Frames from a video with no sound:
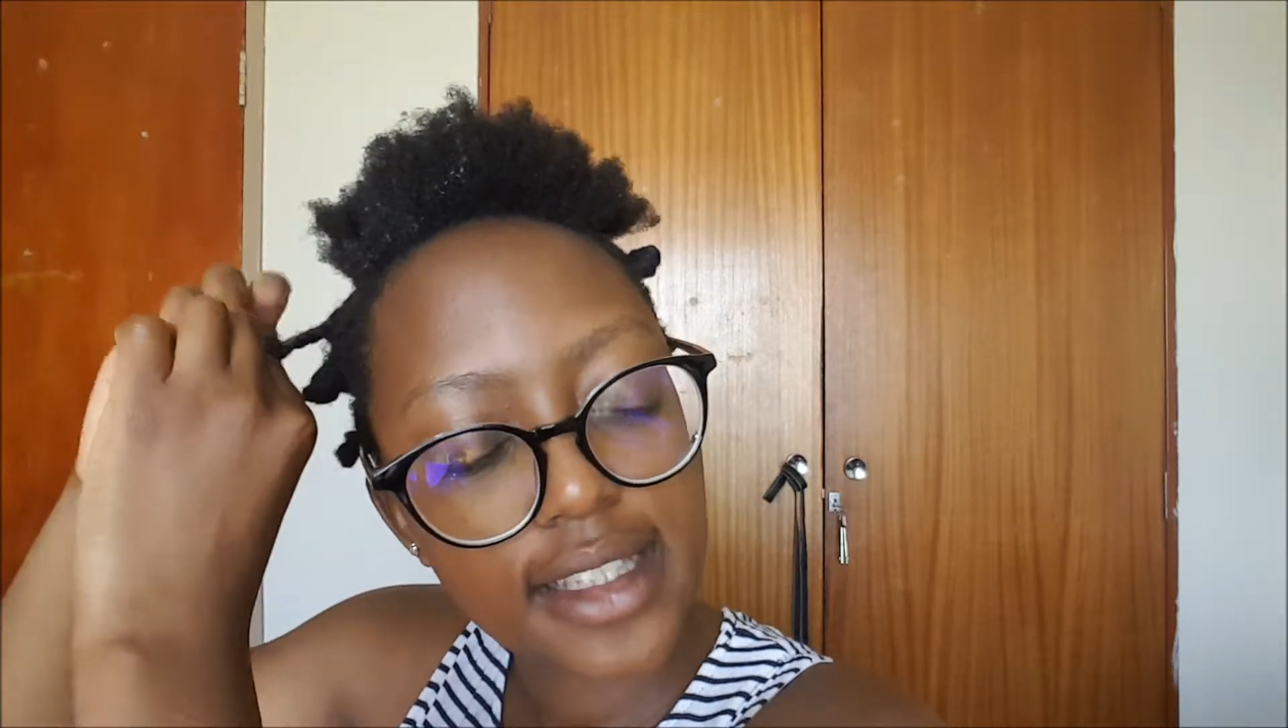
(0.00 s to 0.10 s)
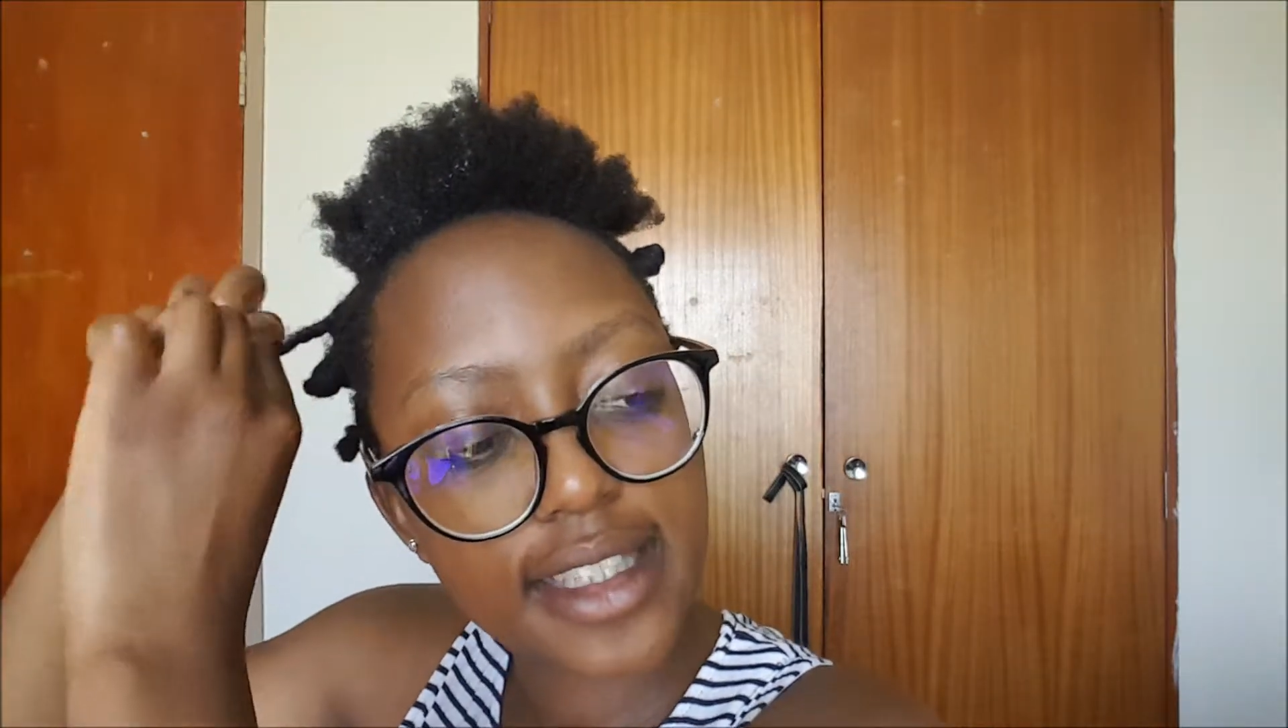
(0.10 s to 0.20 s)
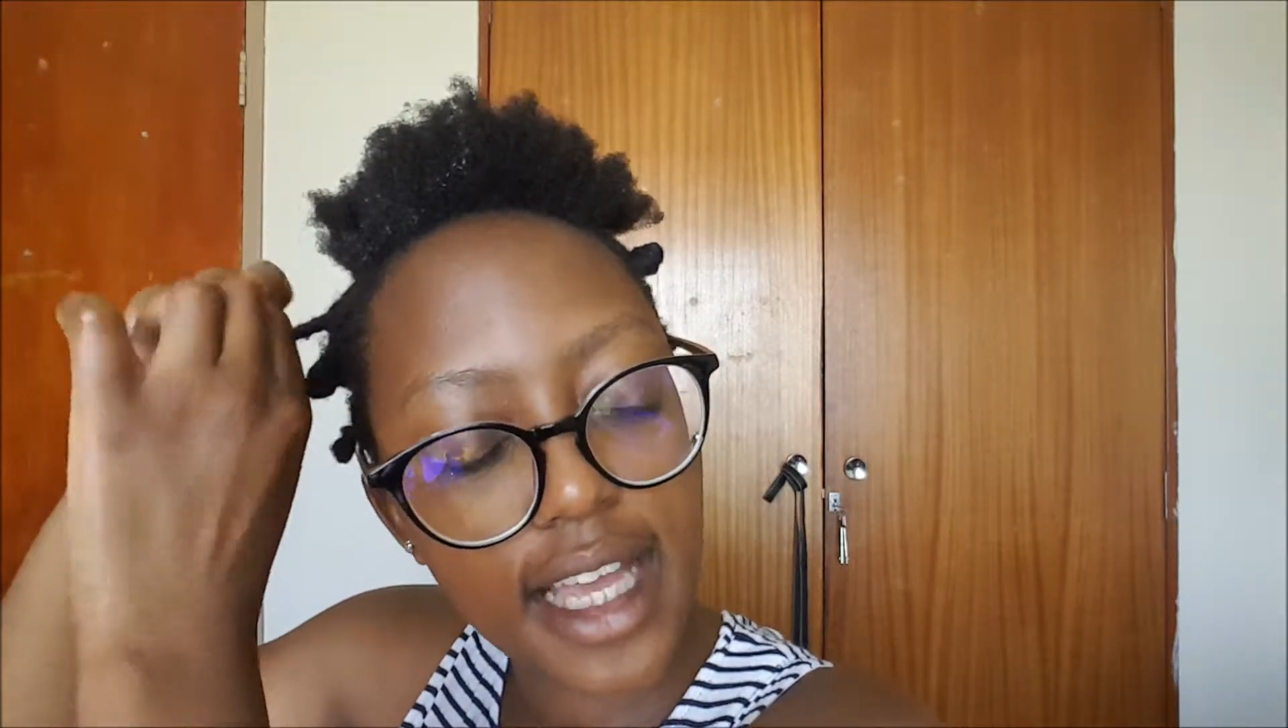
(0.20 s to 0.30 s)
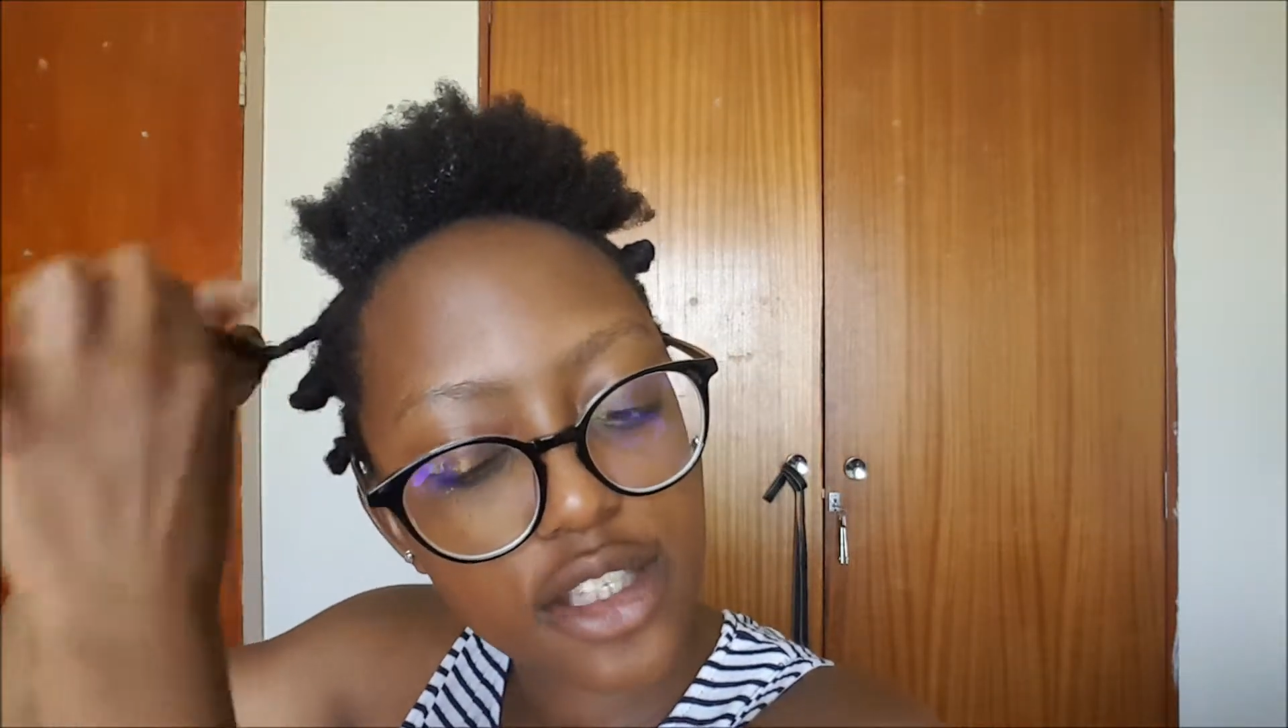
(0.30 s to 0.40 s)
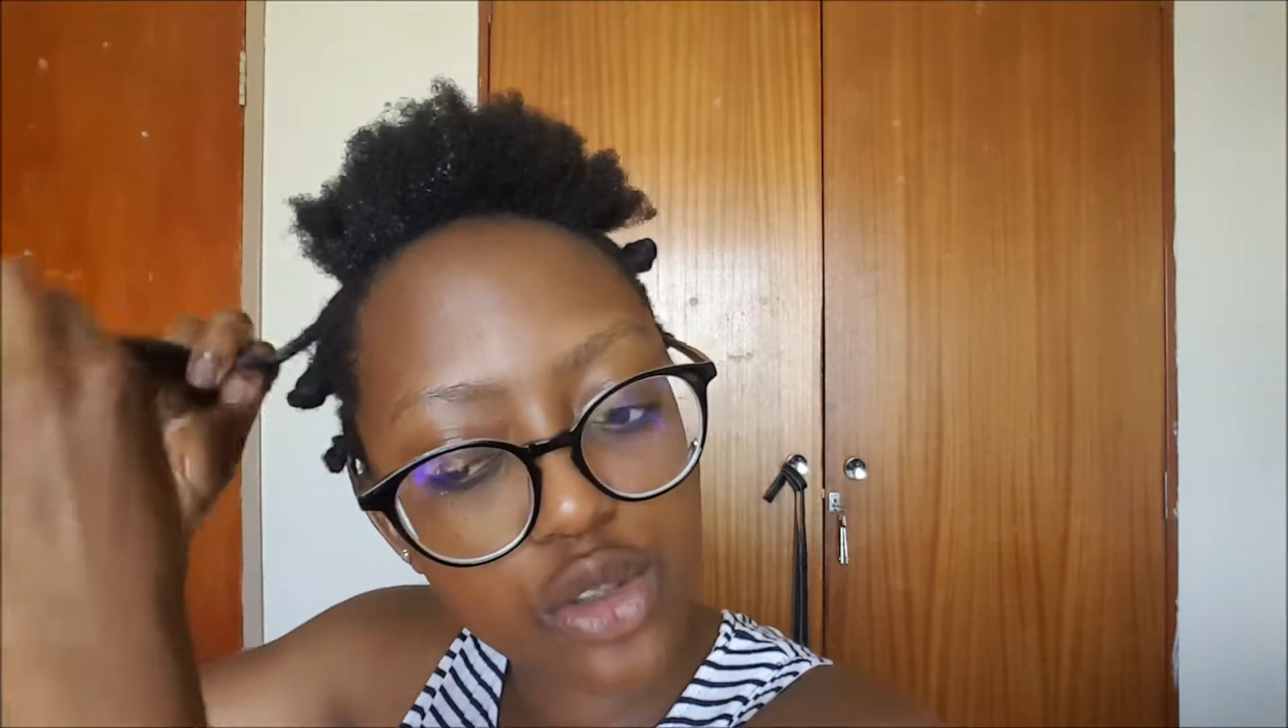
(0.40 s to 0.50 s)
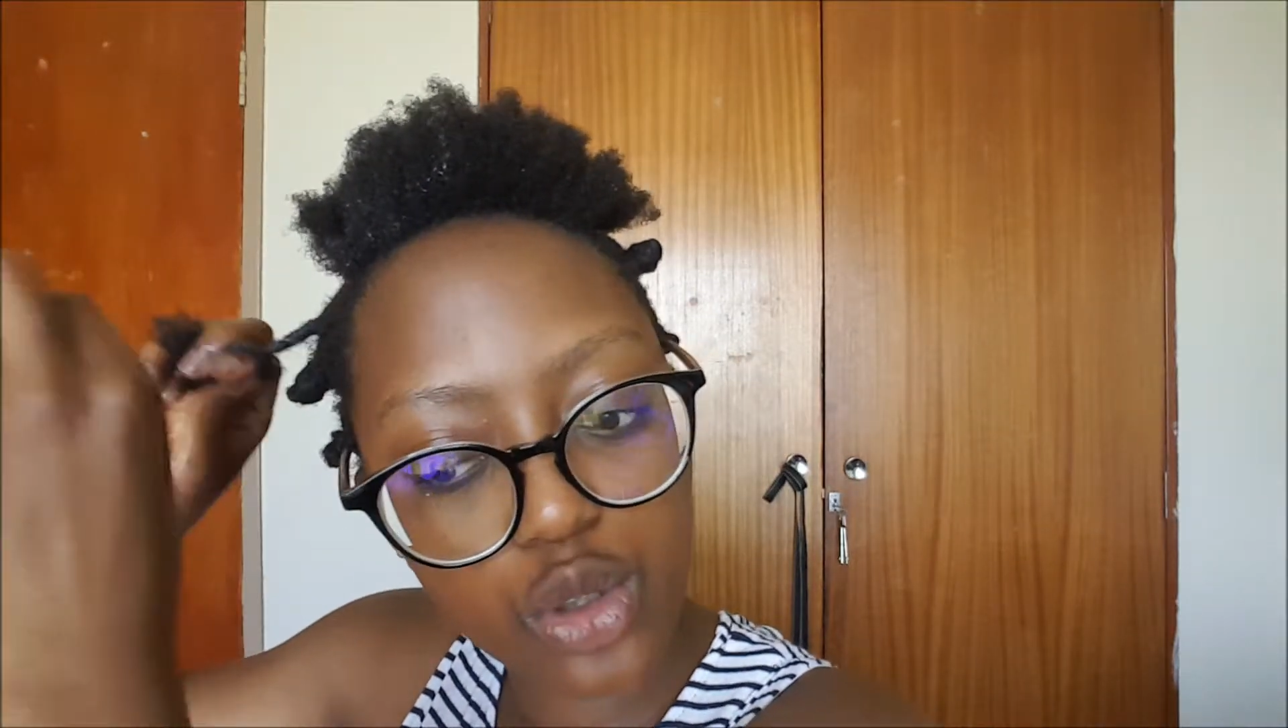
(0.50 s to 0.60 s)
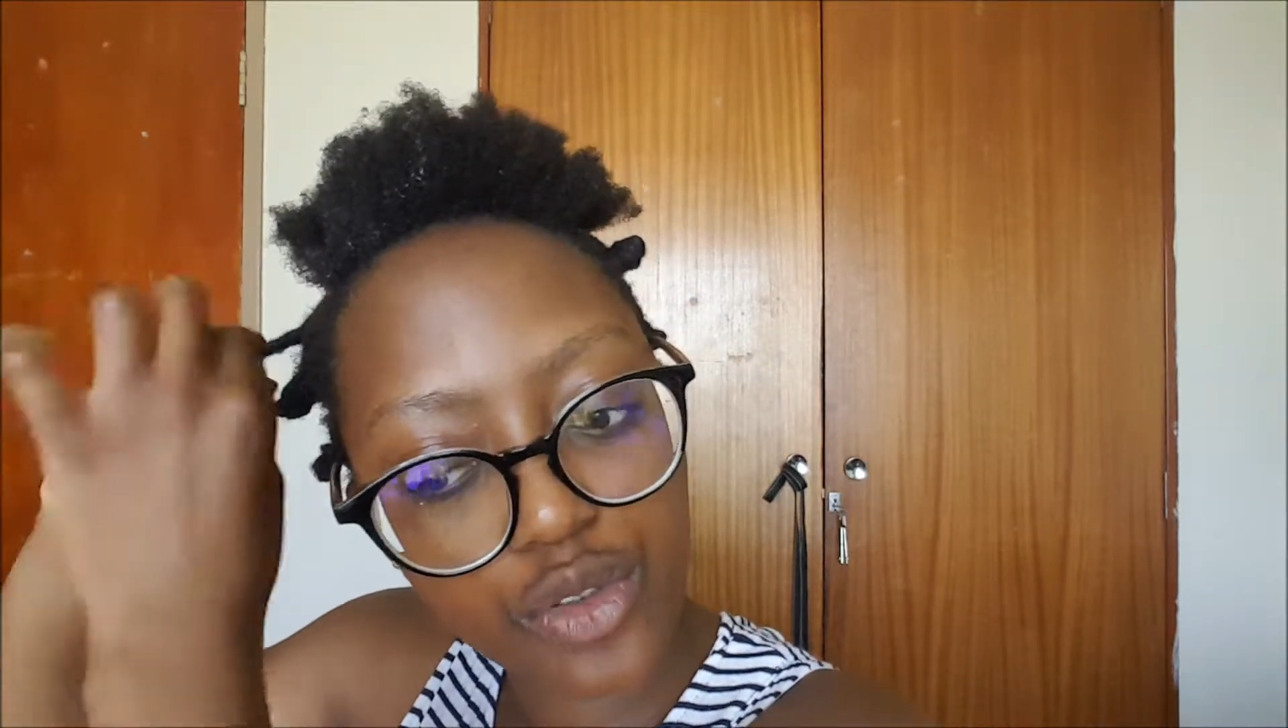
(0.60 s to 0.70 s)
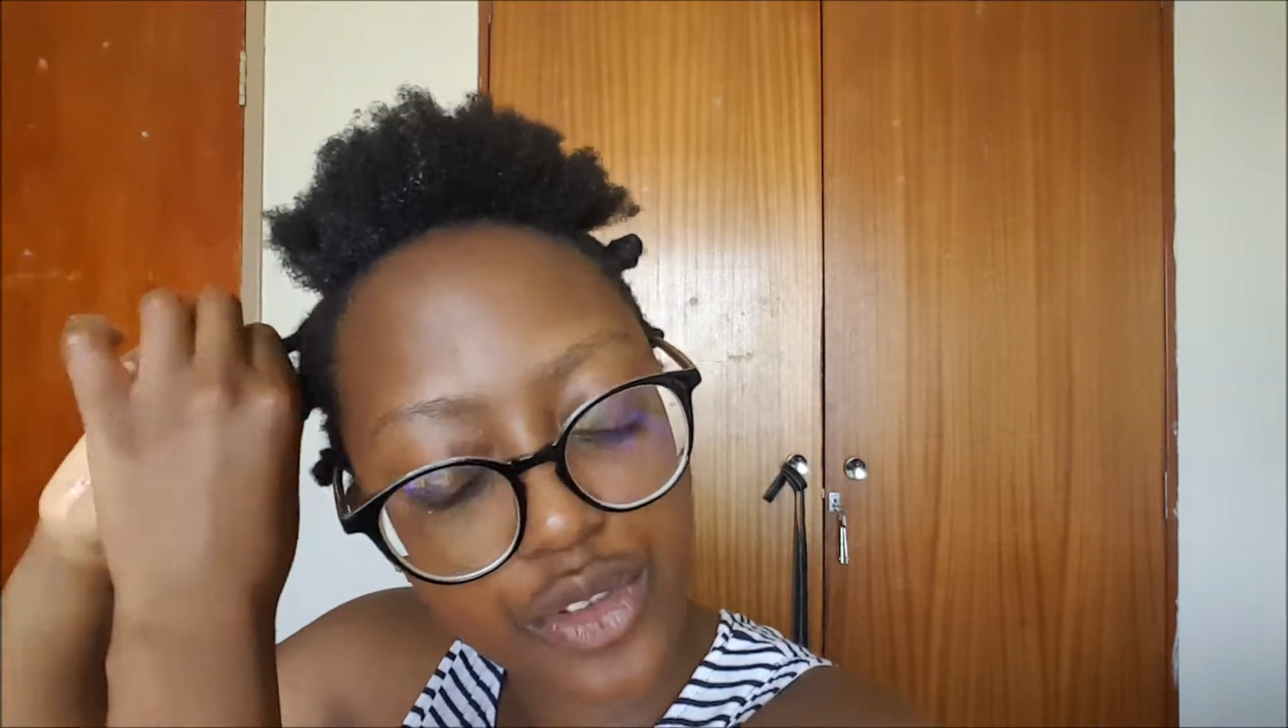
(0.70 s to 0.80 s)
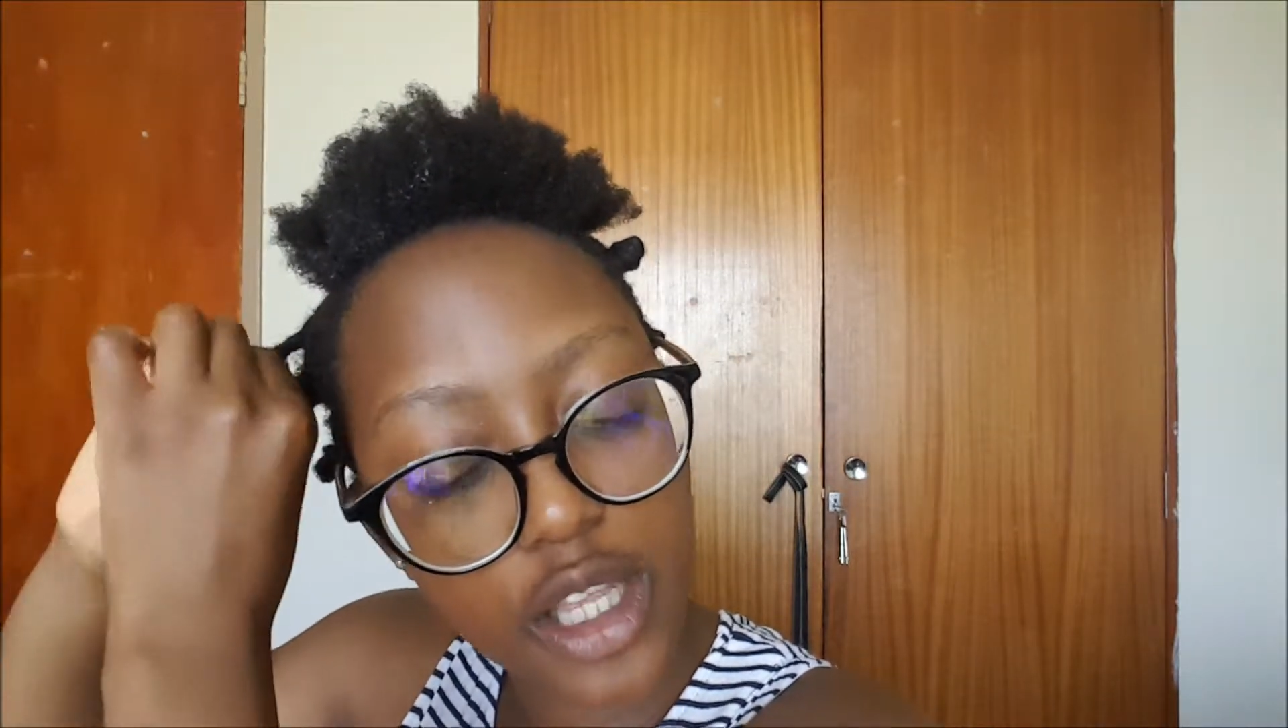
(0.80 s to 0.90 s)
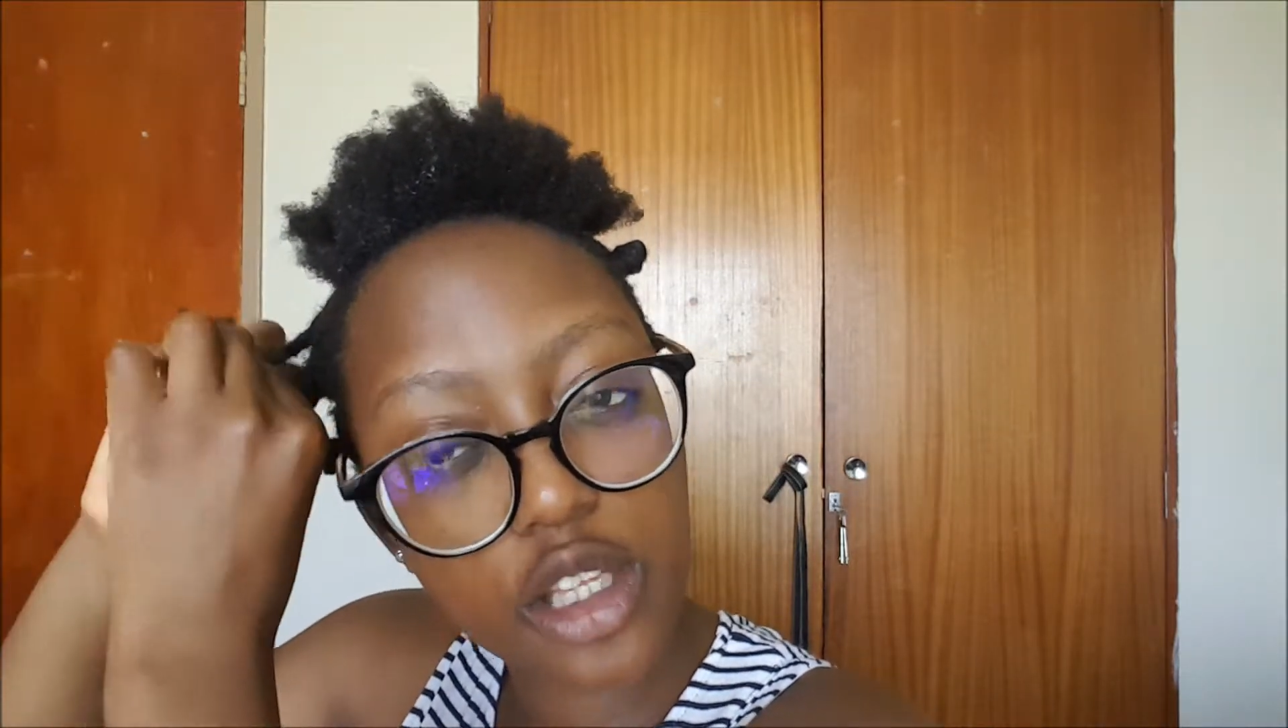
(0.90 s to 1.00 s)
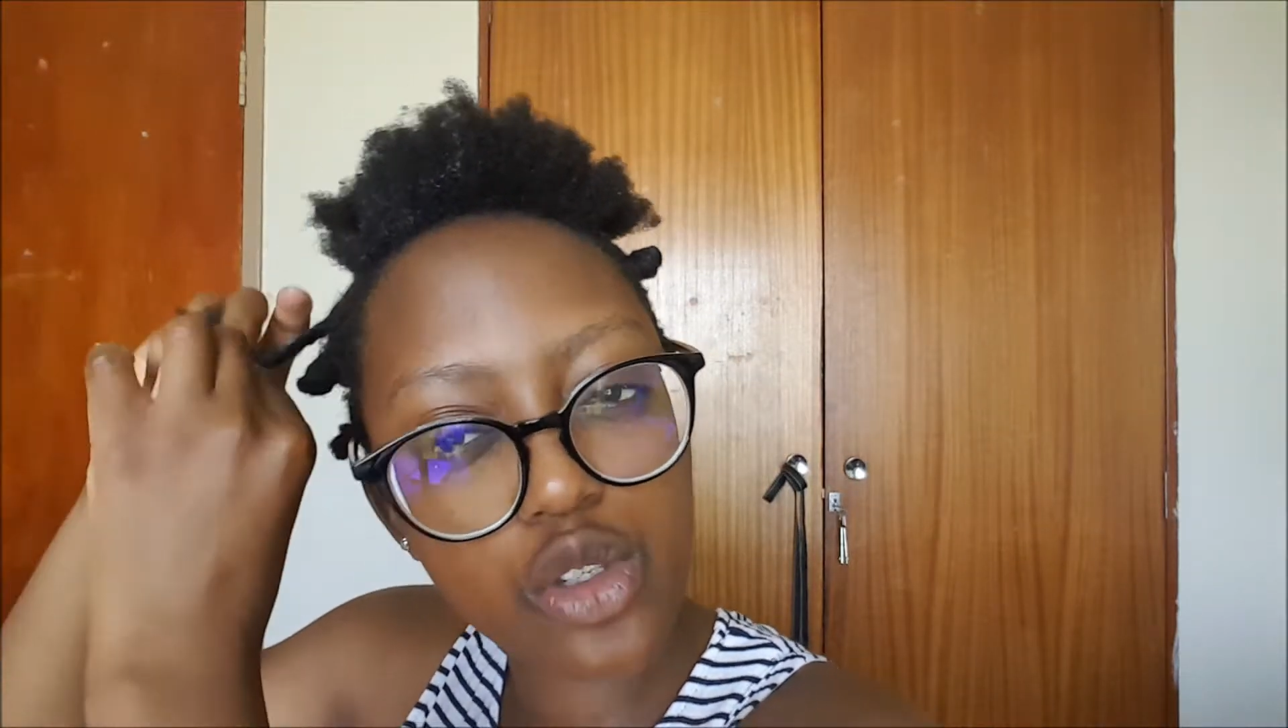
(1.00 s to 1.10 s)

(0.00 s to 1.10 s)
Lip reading: that sort of thing.